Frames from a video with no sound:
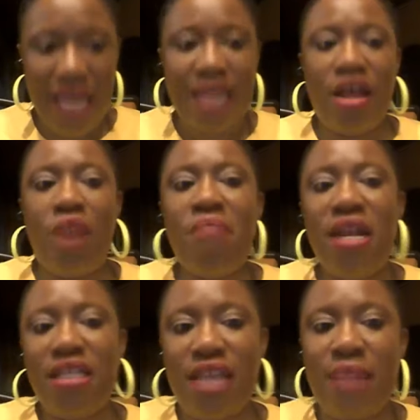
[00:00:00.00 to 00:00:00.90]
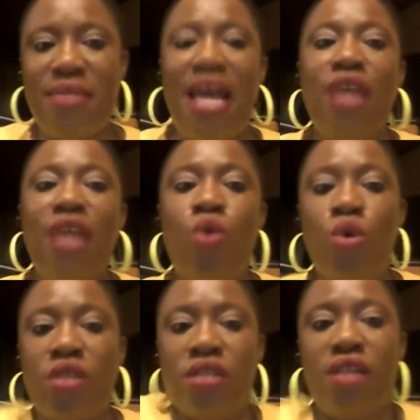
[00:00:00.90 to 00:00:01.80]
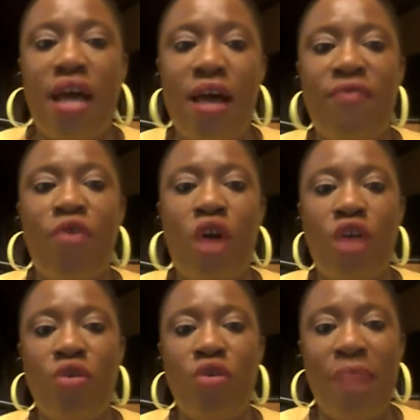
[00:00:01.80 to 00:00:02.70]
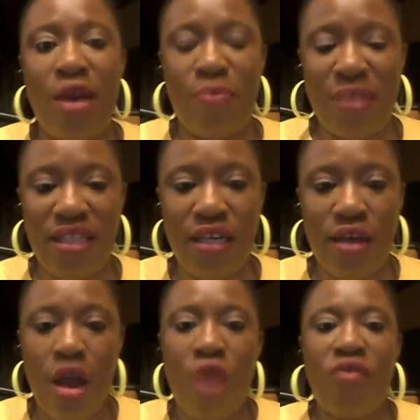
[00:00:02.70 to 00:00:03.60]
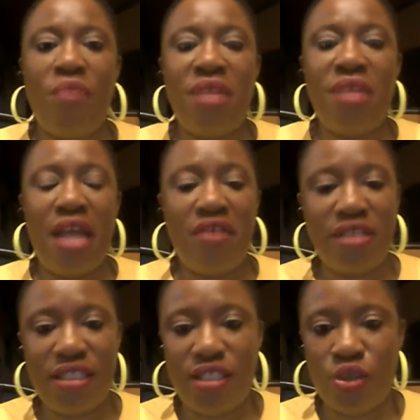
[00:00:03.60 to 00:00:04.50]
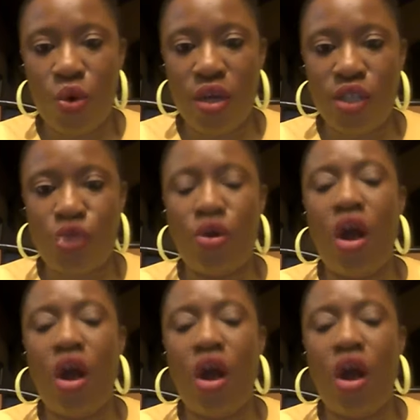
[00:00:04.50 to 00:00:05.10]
There are many types and causes for cardiomyopathy, from inherited disorders to